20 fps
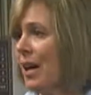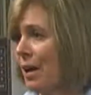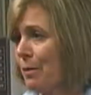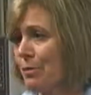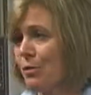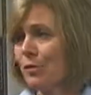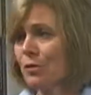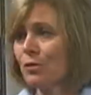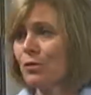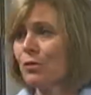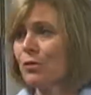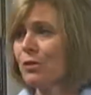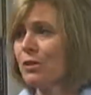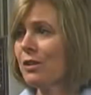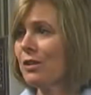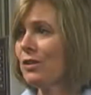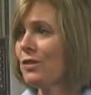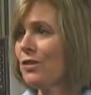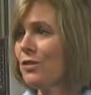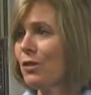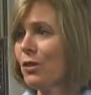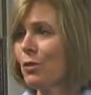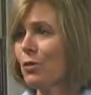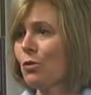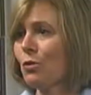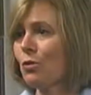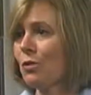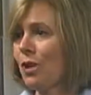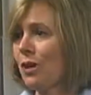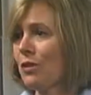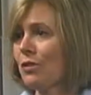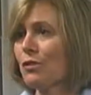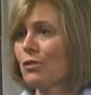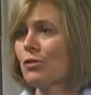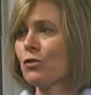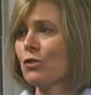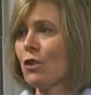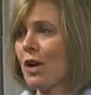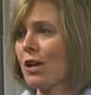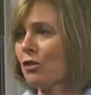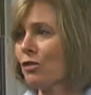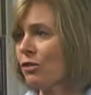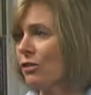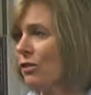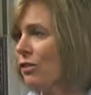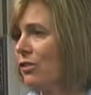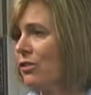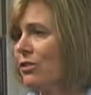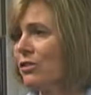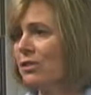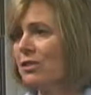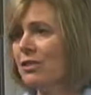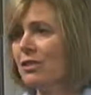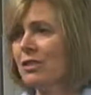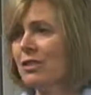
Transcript: Absolutely. So a lot of distractions.